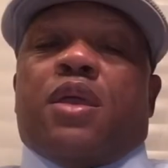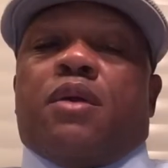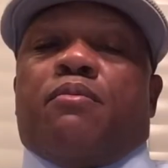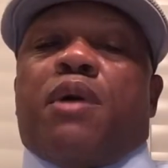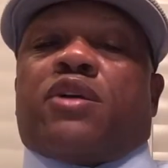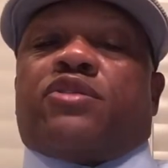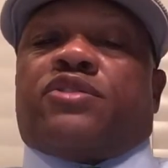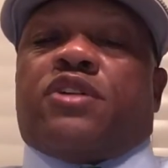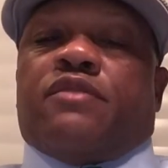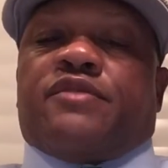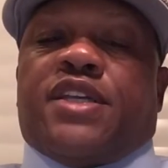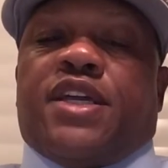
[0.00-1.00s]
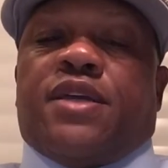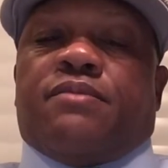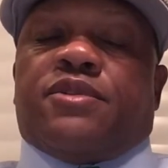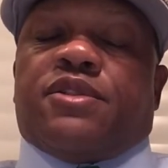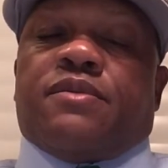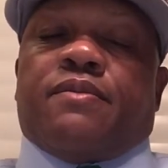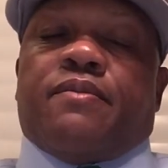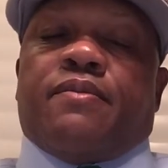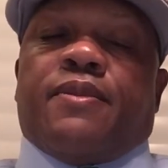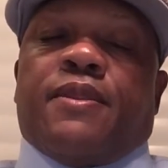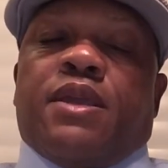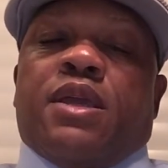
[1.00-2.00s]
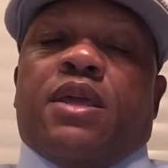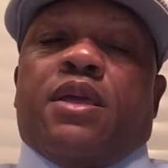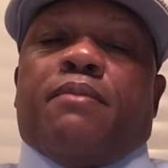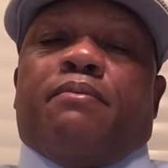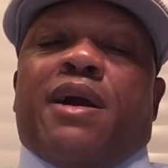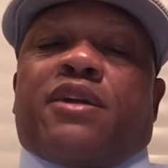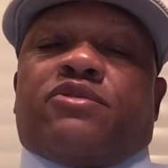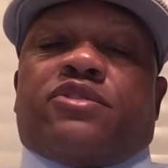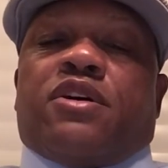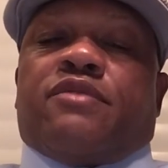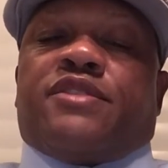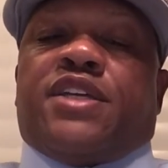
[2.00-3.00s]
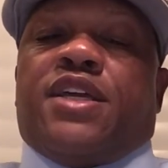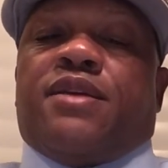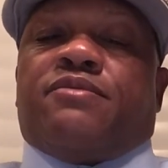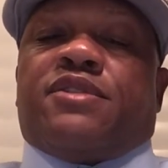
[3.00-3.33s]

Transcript: Microsoft Teams. Microsoft Teams